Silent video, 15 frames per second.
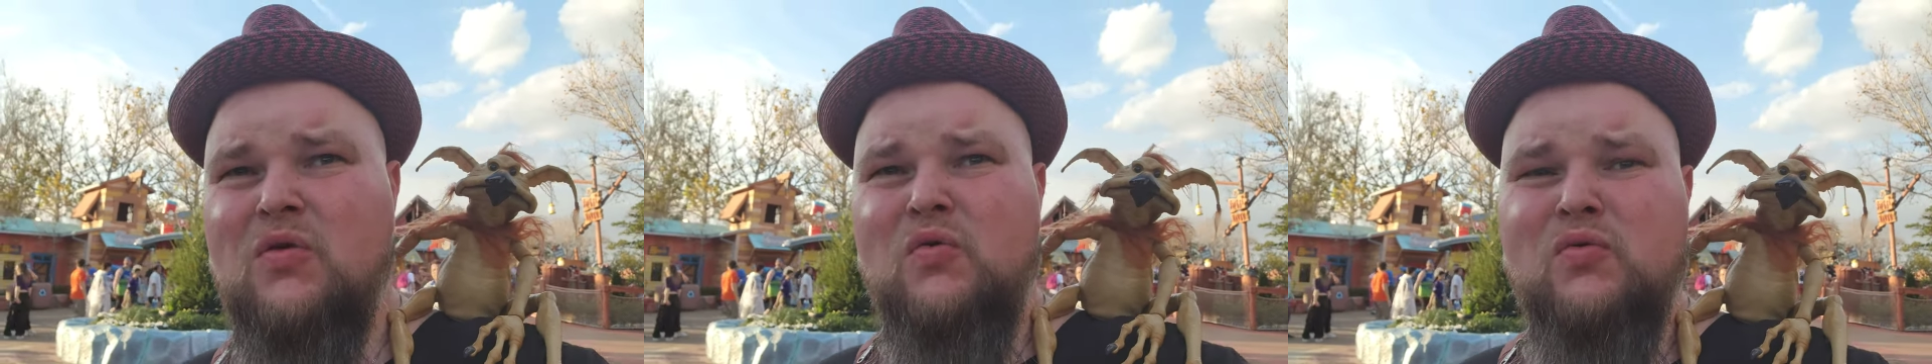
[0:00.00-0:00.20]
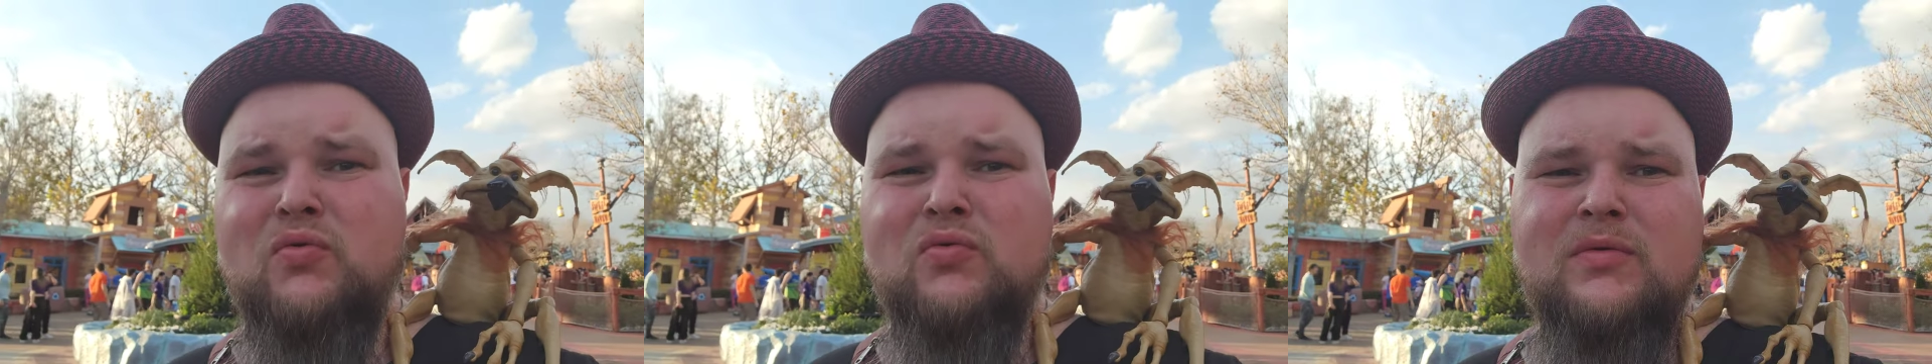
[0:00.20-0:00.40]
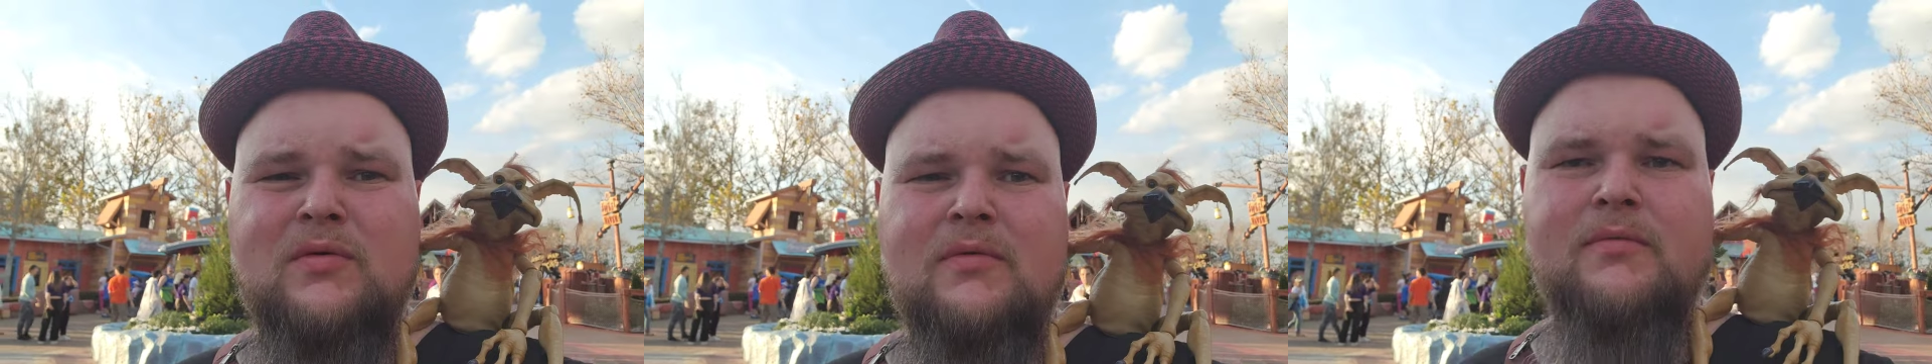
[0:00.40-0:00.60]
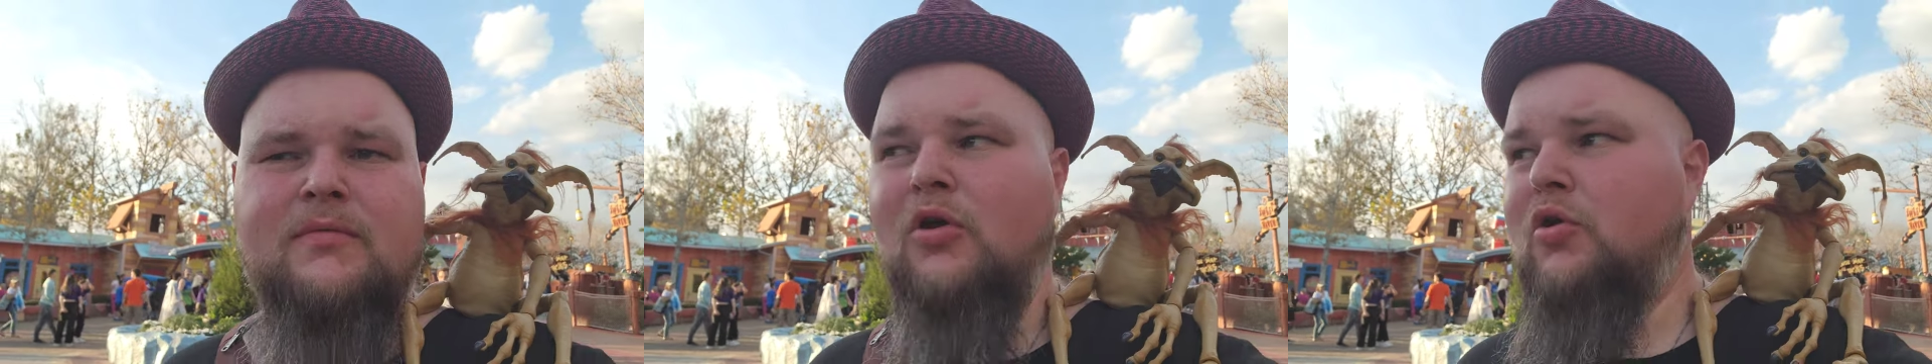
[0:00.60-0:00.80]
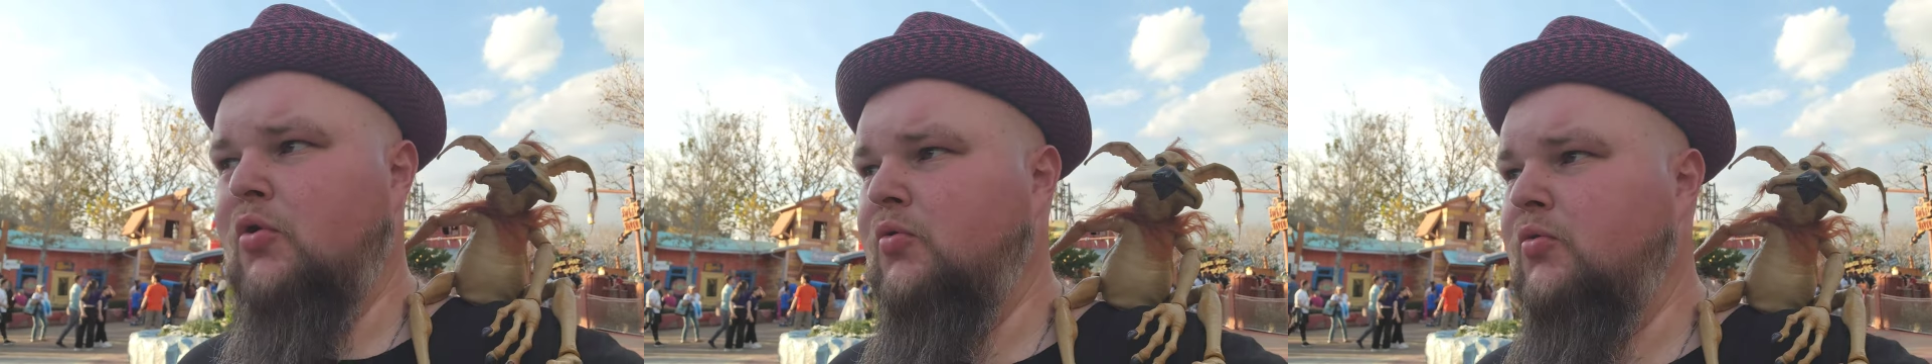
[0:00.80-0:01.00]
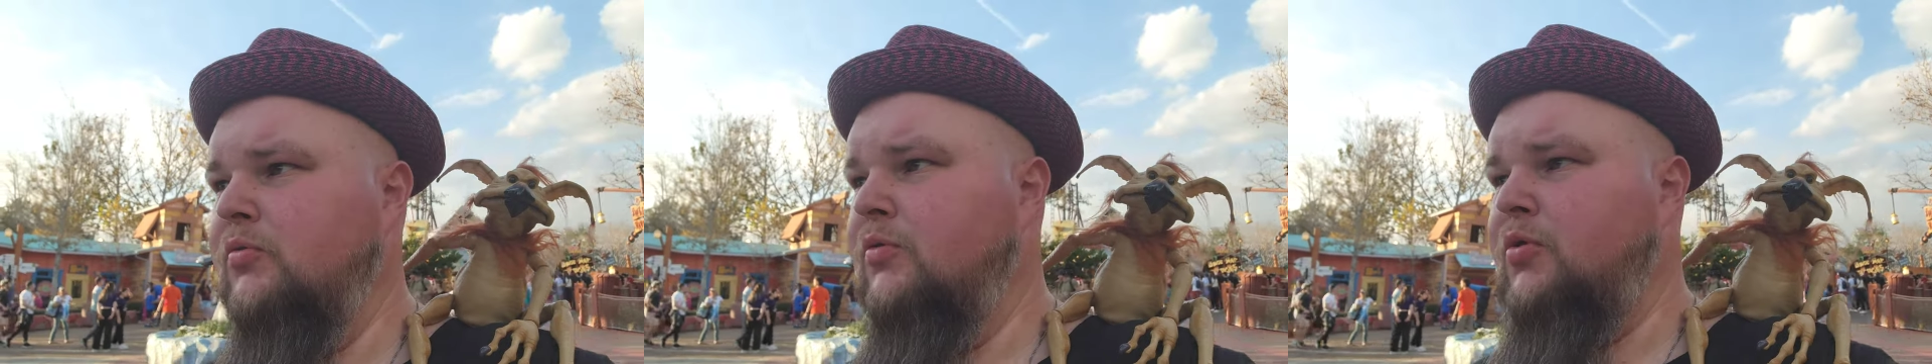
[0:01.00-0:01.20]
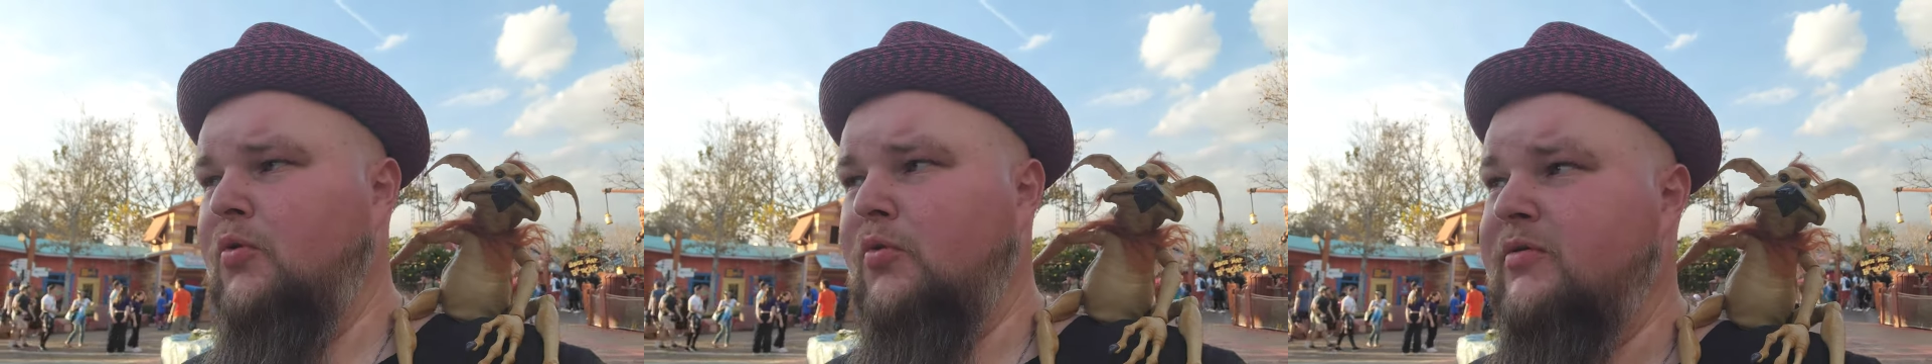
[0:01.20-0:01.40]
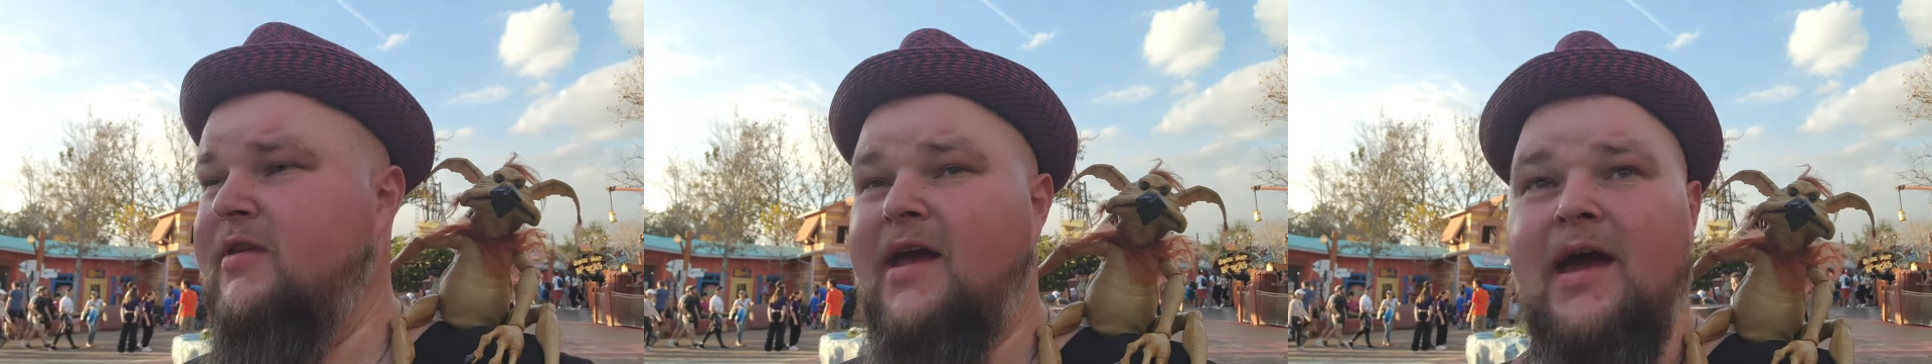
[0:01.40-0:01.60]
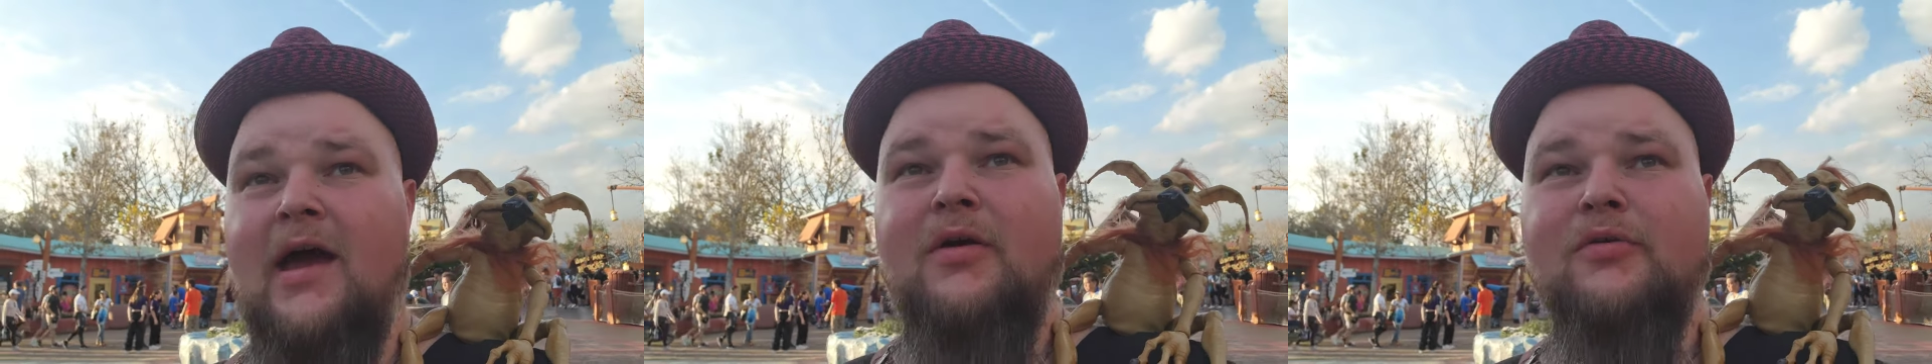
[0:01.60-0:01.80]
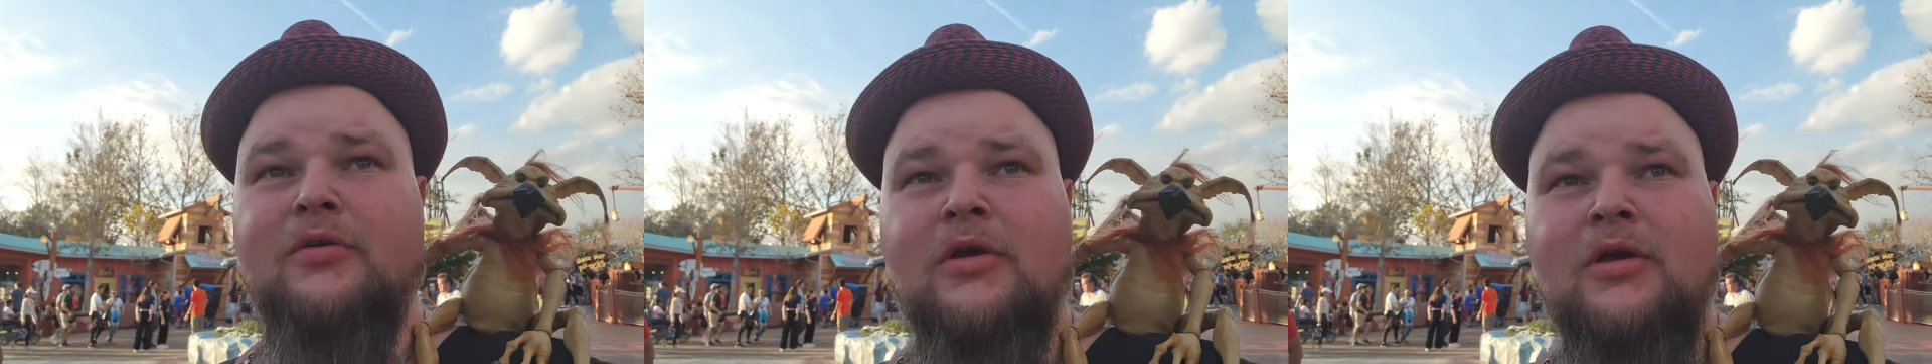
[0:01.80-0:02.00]
Toon Lagoon, Toon
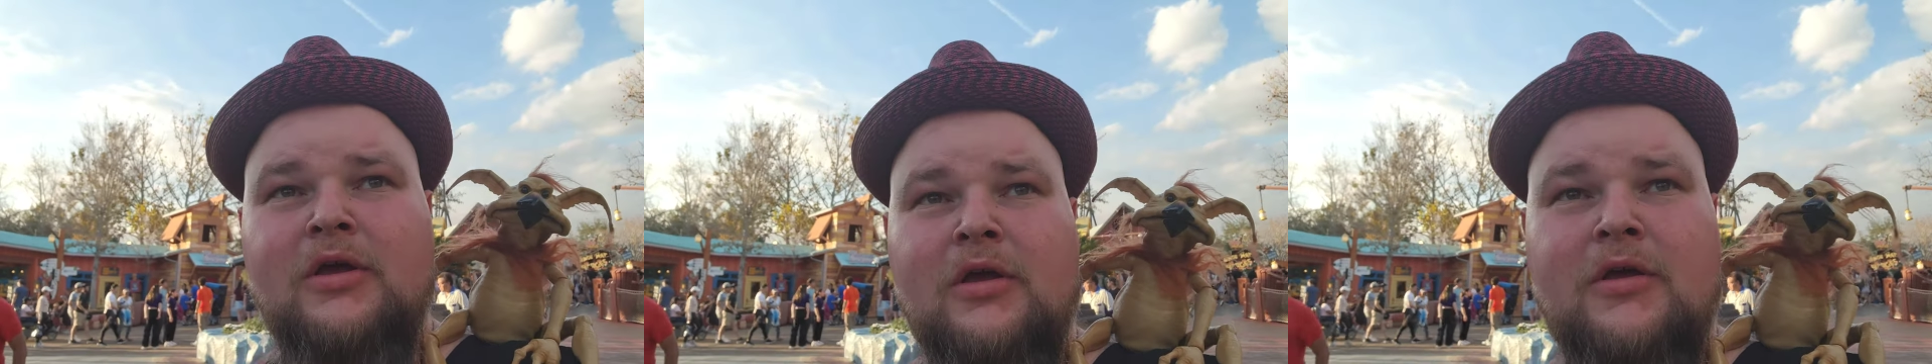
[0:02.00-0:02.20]
Town,